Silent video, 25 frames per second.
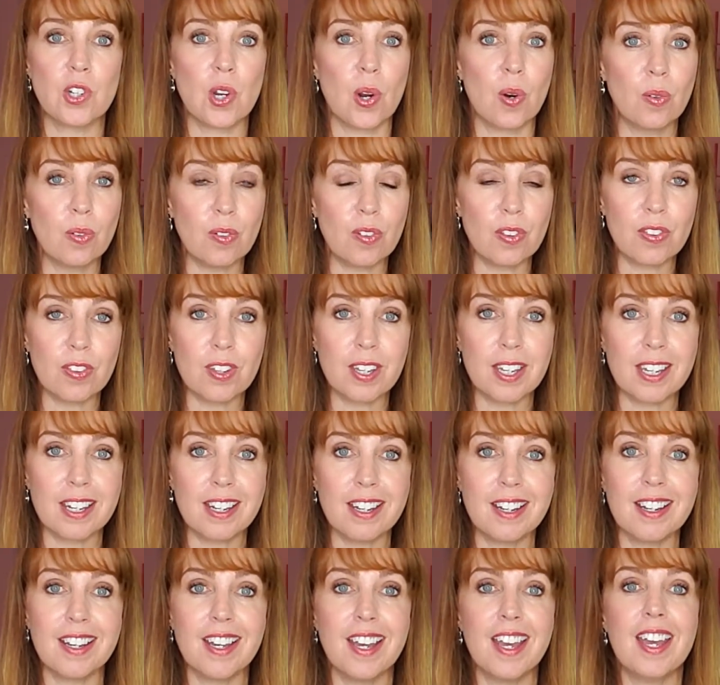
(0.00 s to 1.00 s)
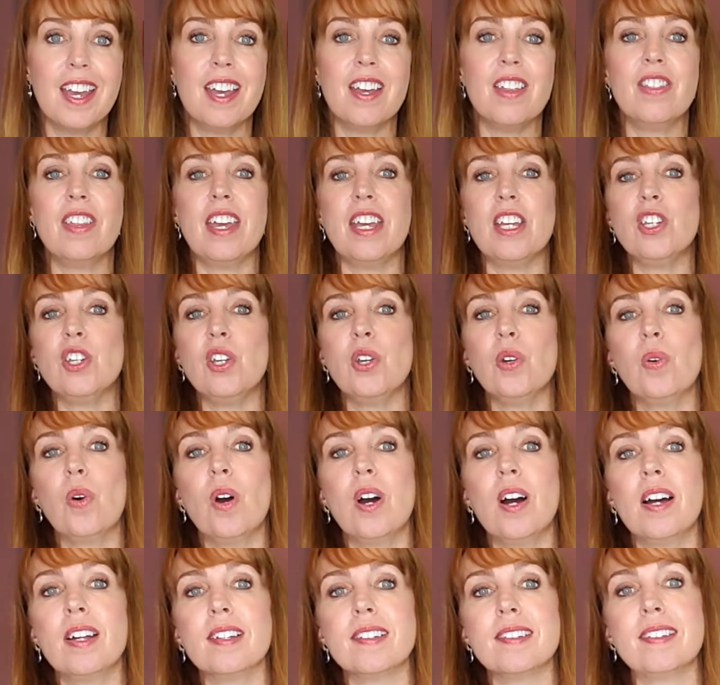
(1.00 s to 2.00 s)
Don't think that you
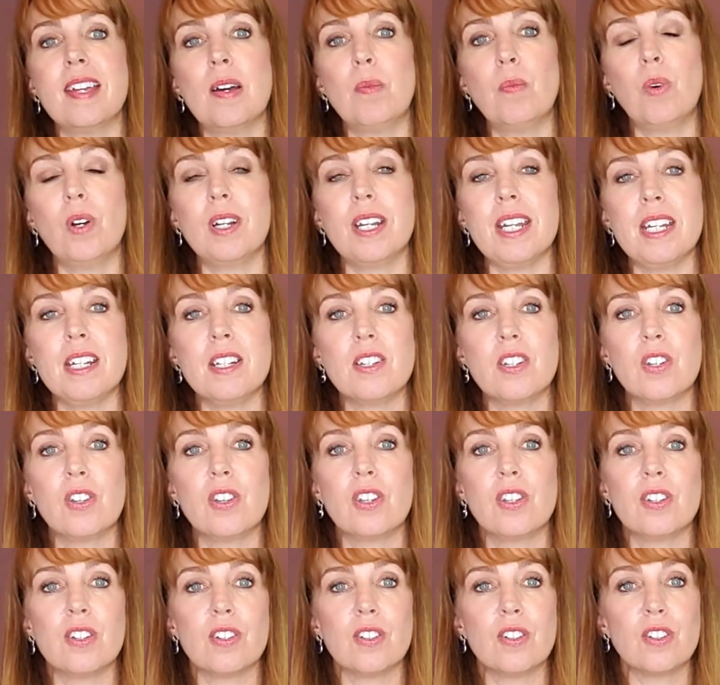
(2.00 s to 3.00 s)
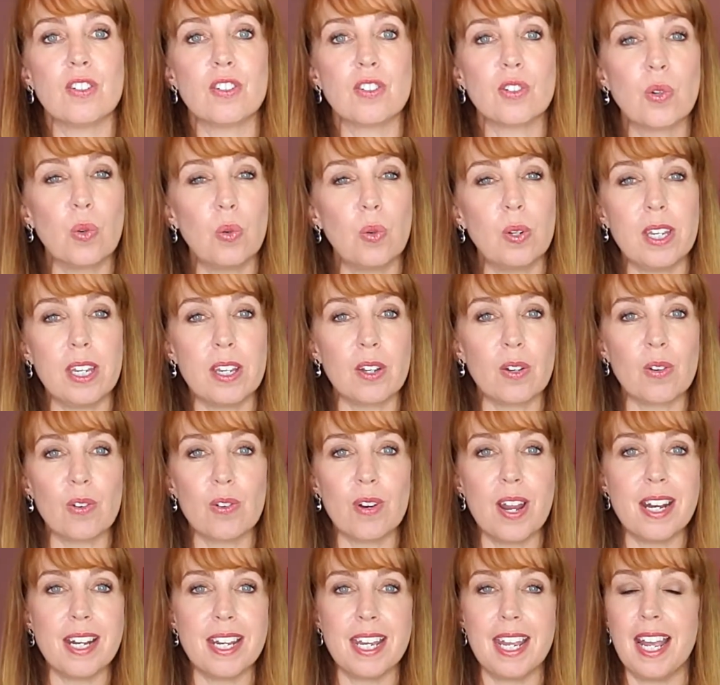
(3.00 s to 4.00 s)
are somewhat into the school year
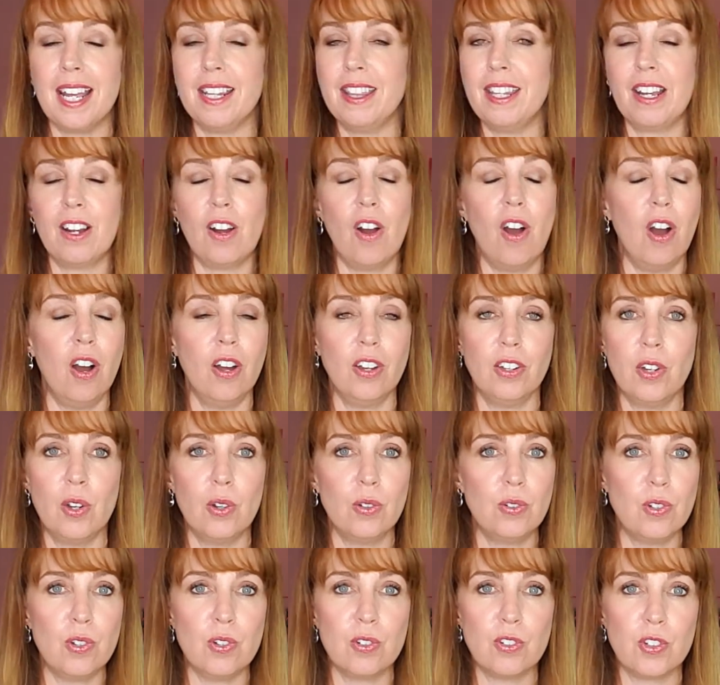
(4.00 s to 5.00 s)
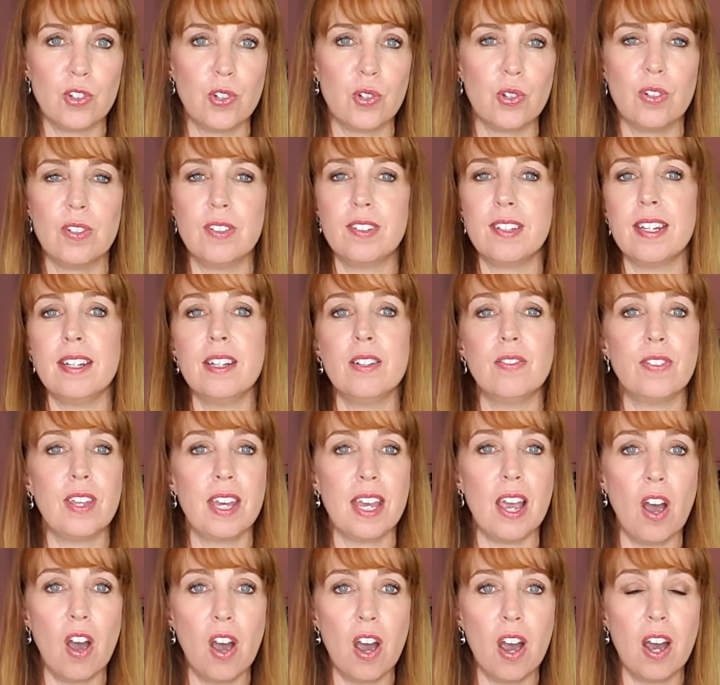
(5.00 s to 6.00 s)
already and there are no new students, and if
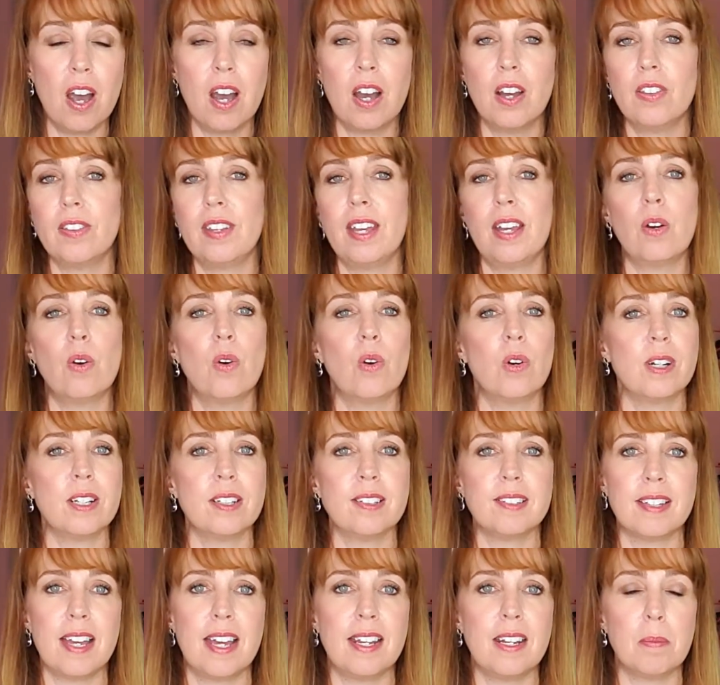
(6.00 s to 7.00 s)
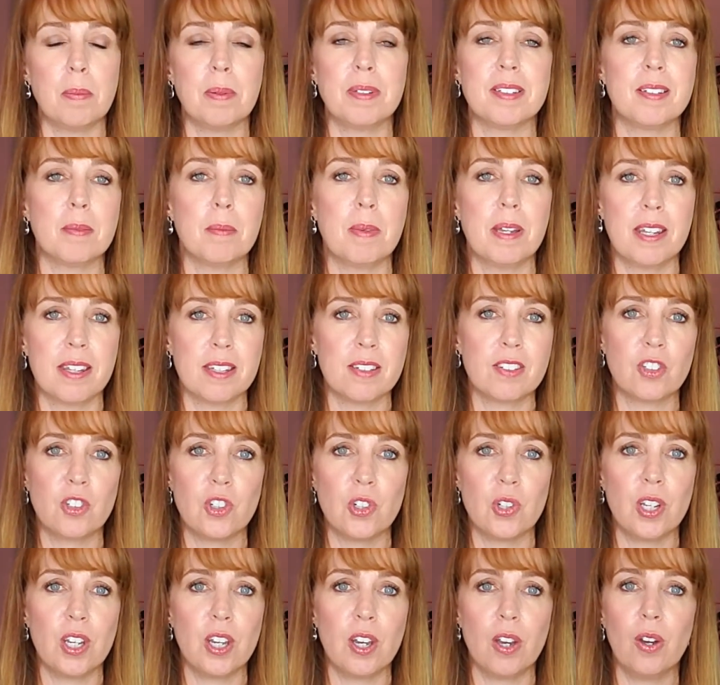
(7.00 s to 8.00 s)
they are, they're already signed up at some other
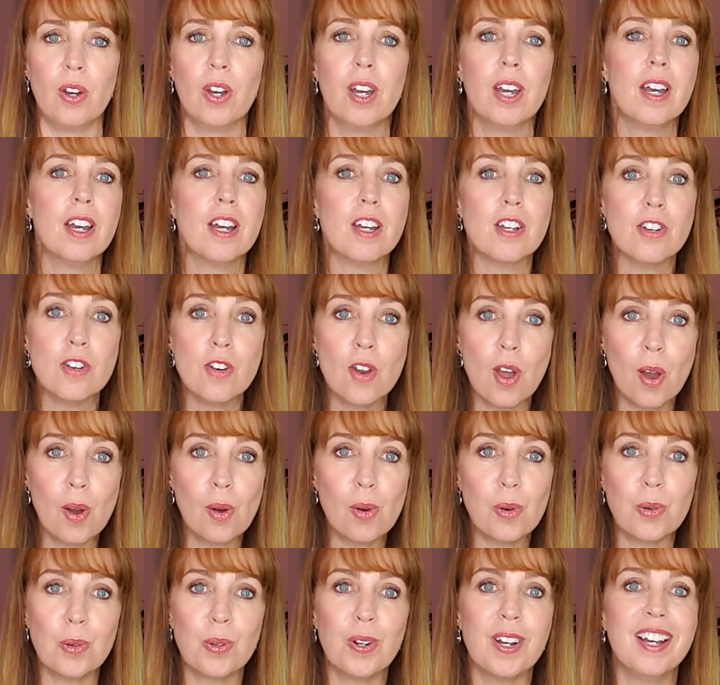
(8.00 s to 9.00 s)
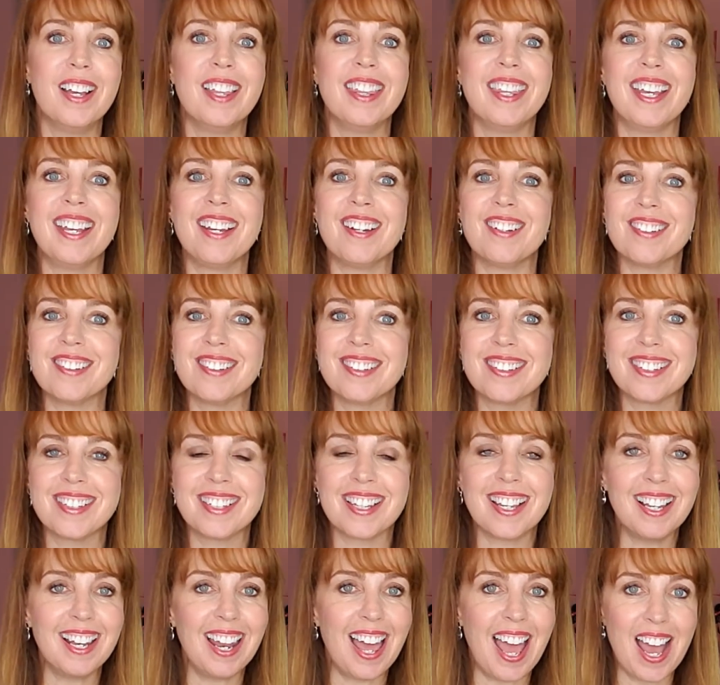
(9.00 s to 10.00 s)
studio. No, they are
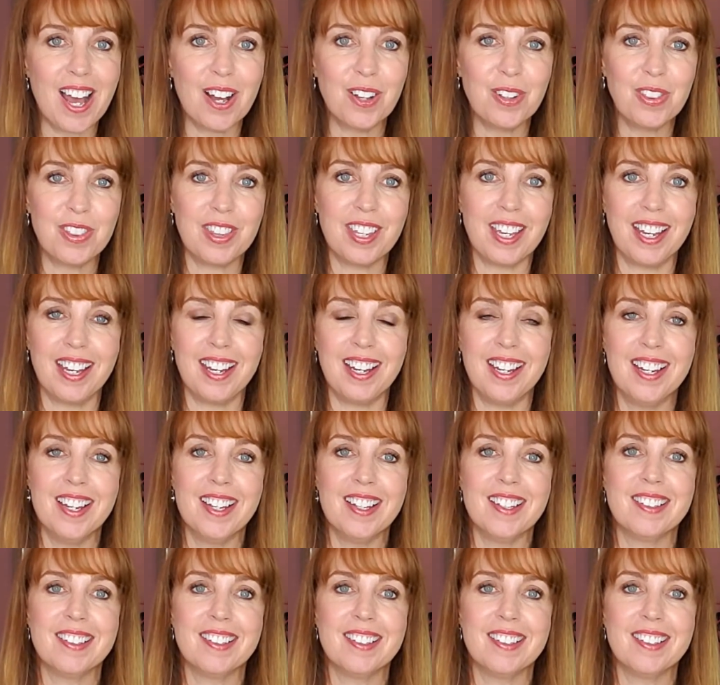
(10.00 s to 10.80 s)
still out there.